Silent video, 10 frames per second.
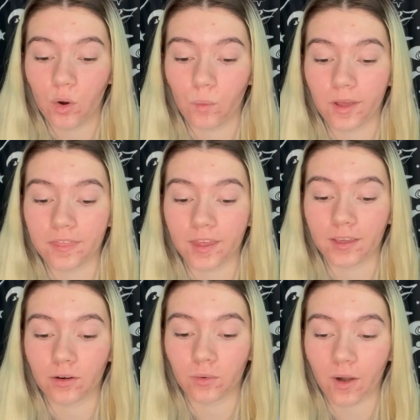with a
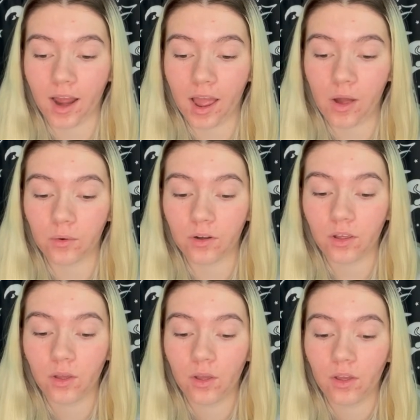crown
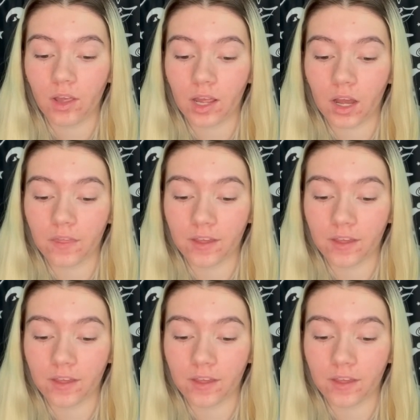on